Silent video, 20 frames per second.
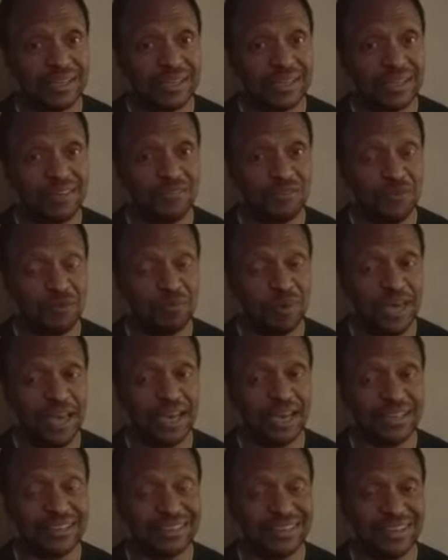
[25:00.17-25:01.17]
if you're paying
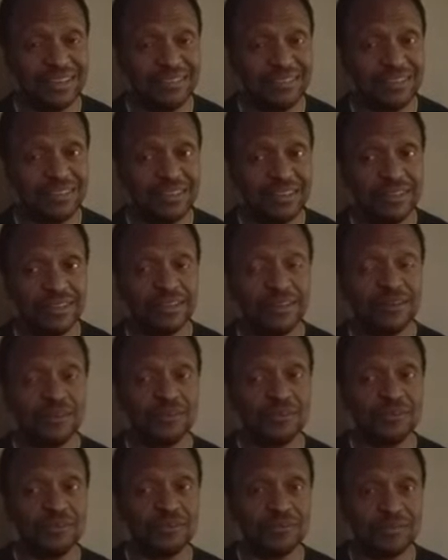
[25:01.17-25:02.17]
attention,
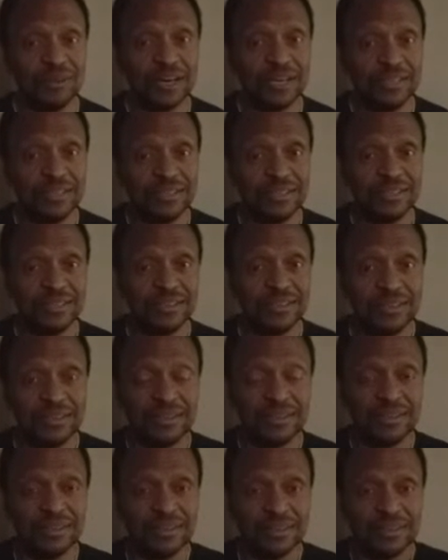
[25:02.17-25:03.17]
1,
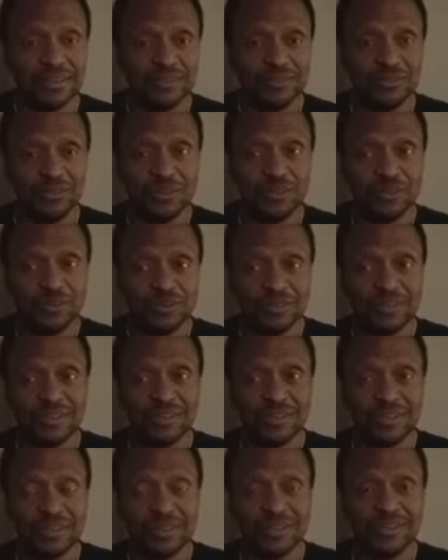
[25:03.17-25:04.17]
2,
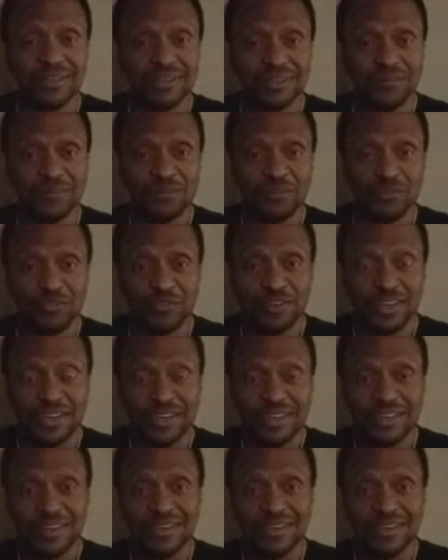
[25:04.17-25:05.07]
3,